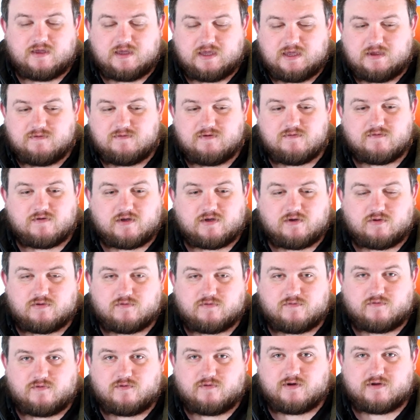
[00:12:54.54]
Even if I got the
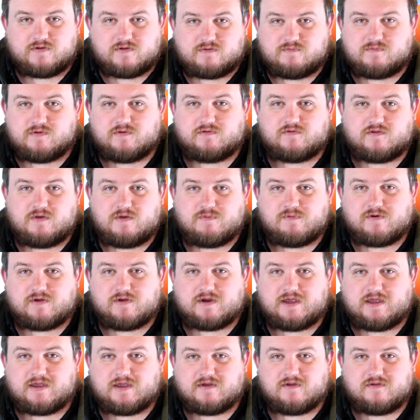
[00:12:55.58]
400mm
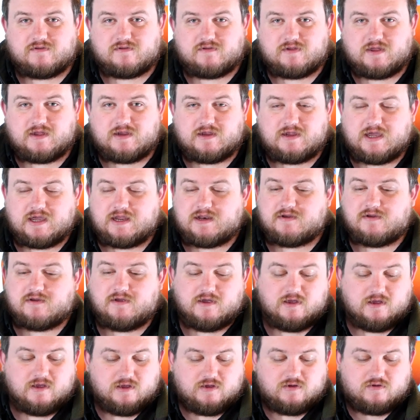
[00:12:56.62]
2.8, because then again,
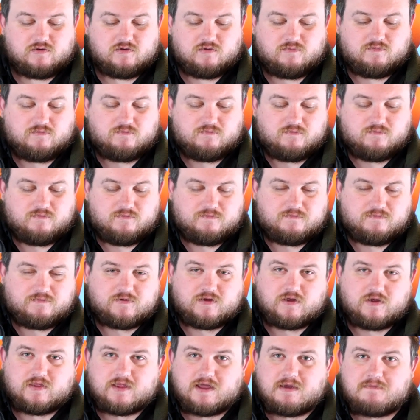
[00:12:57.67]
you're
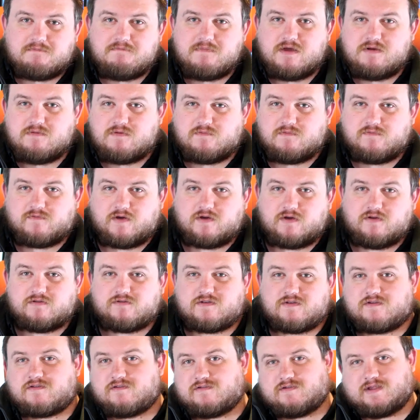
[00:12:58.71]
turning that minimum focus
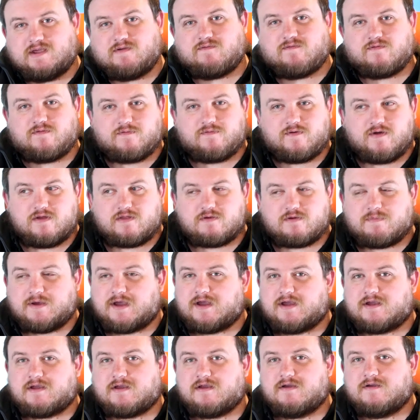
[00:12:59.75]
distance even further
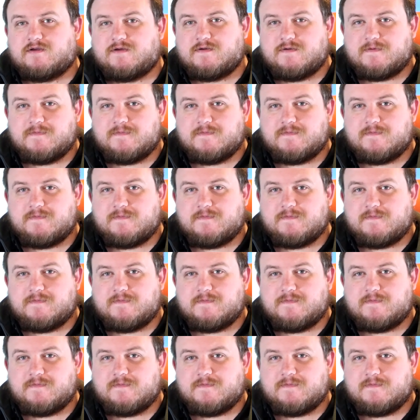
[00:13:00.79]
back.